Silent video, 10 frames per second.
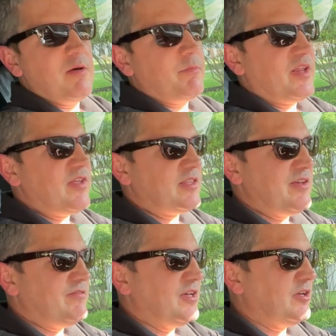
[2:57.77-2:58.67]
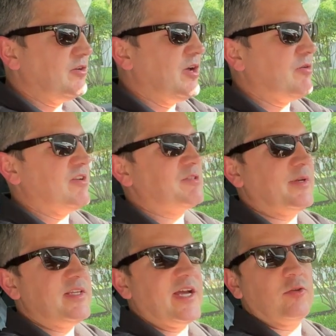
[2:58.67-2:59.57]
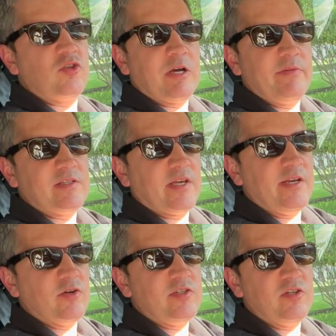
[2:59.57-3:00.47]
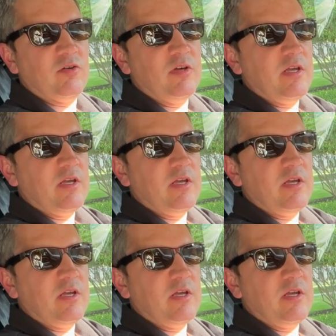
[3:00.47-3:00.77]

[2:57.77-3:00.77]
But I think they've done a spectacular job on the inside here too.